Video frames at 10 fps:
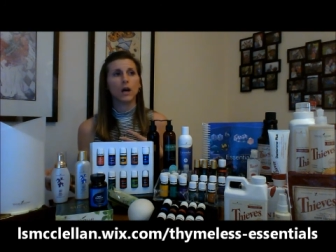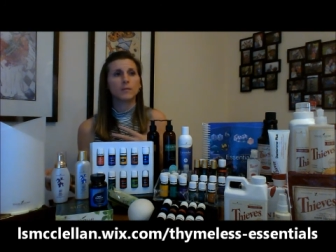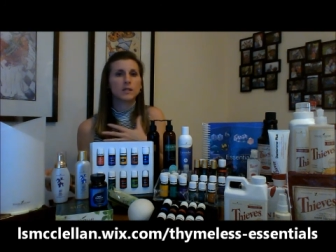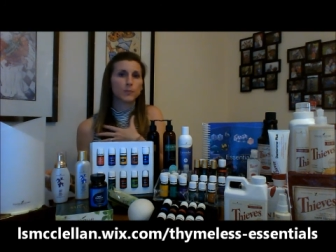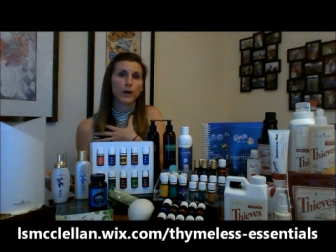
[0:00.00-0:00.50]

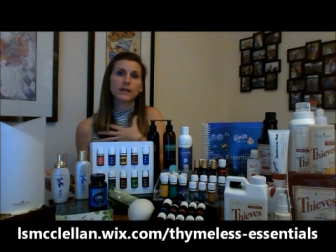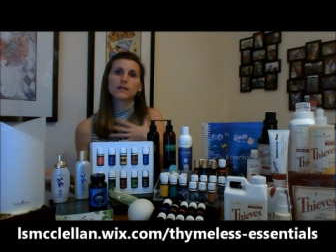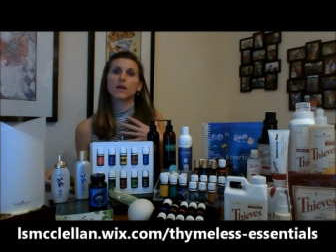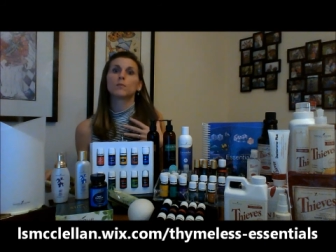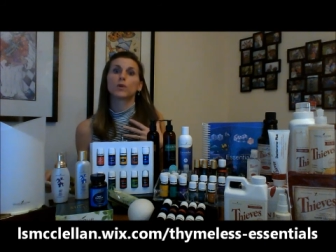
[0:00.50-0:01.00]
Spreads
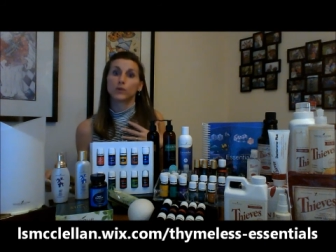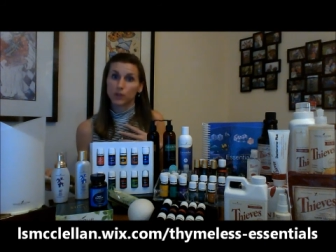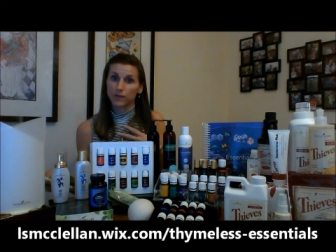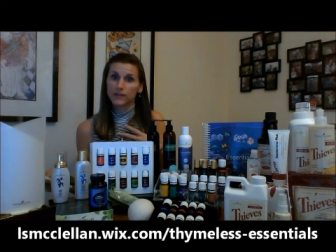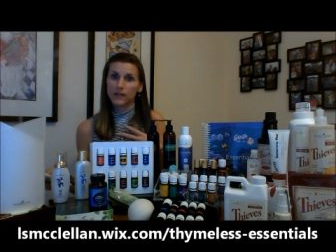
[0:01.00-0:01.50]
on more
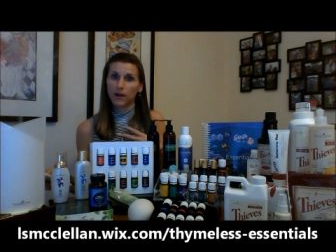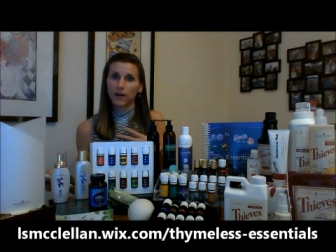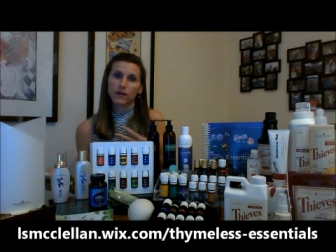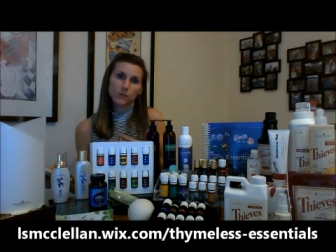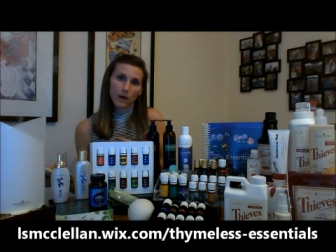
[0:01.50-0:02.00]
surface
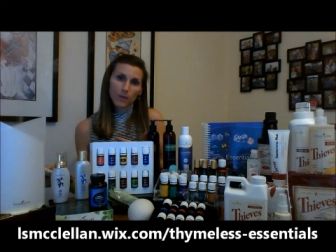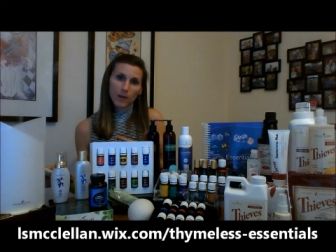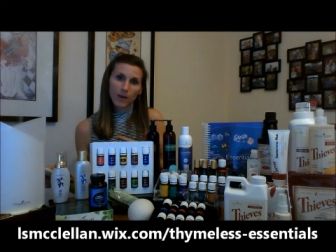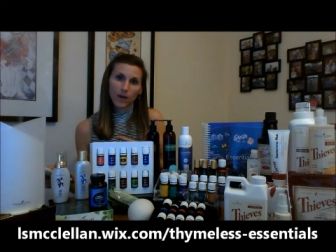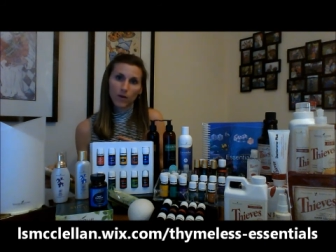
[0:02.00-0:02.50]
area is what I mean
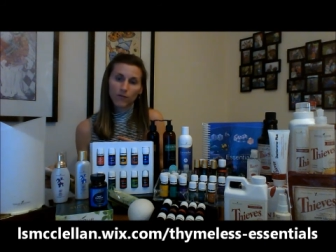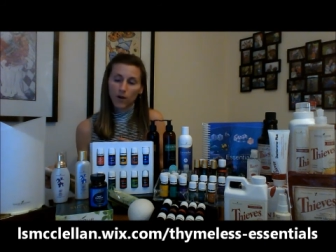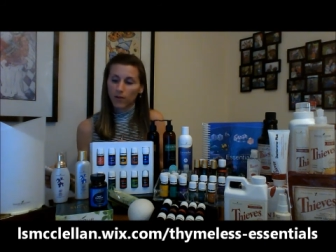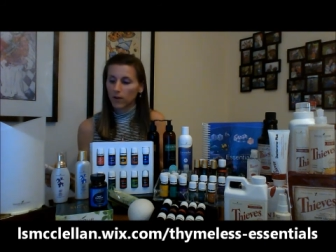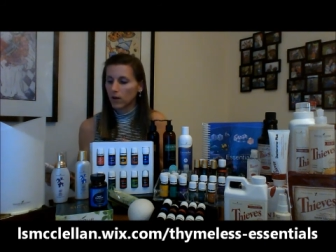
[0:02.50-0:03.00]
by go
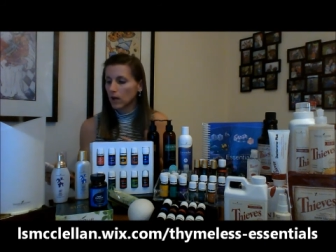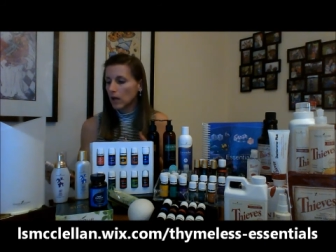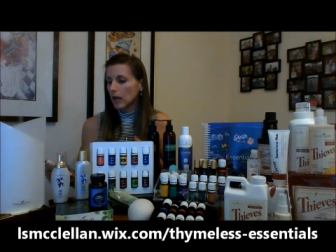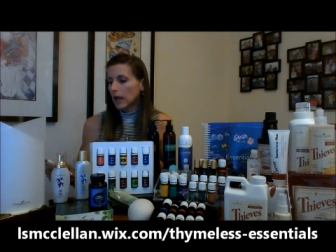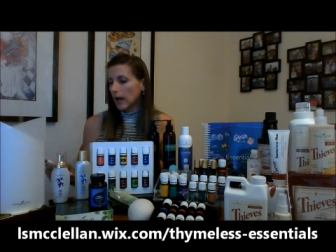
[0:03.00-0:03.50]
farther.
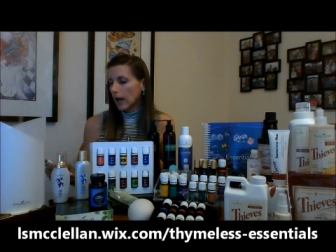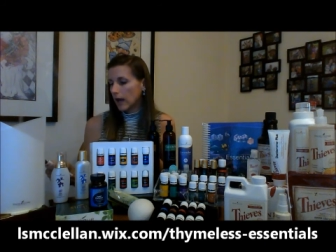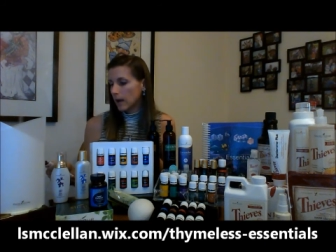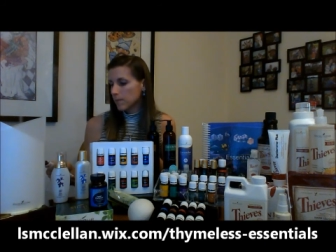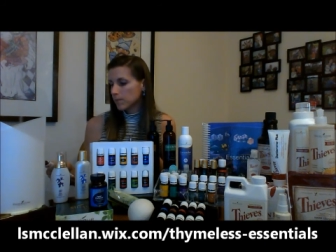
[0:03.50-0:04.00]

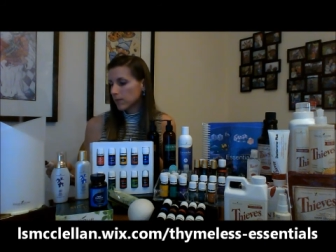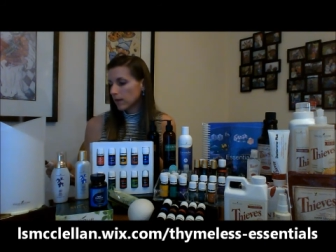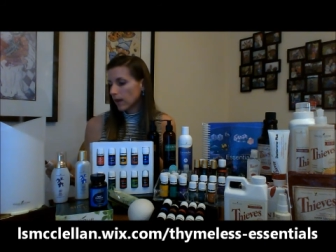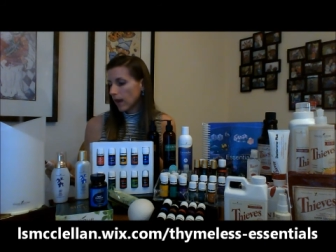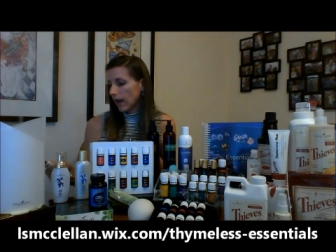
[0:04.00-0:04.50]

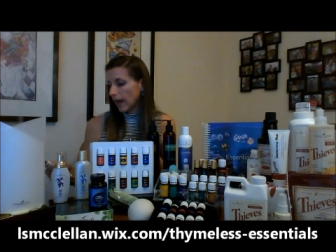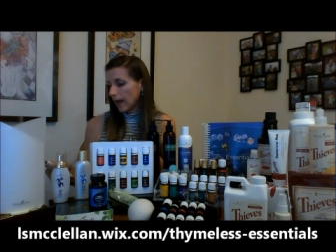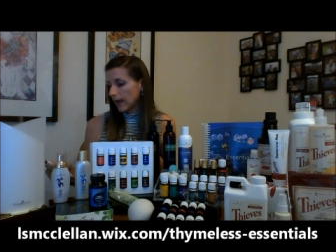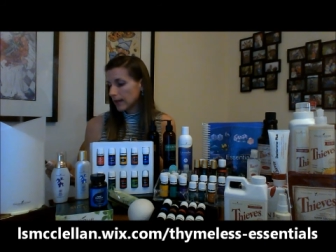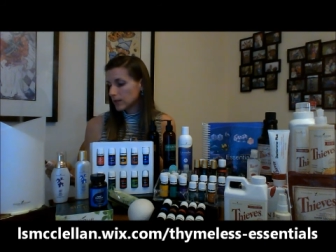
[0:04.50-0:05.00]

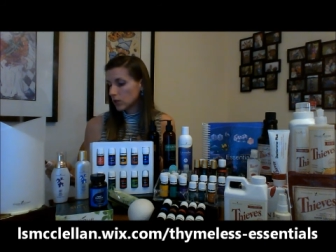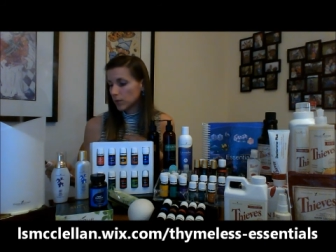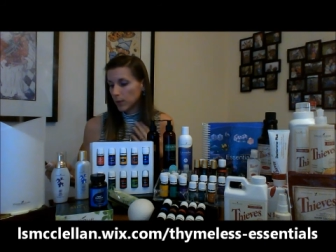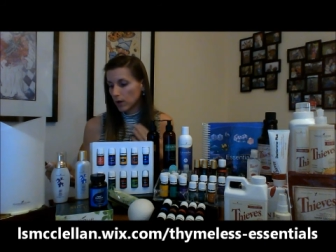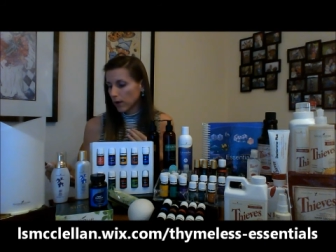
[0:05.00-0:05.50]
And you
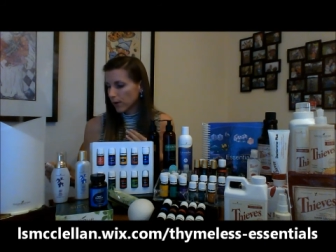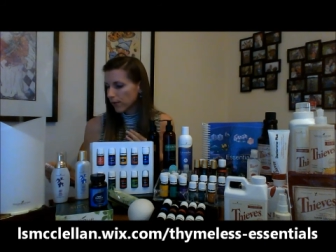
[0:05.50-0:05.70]
could put it on your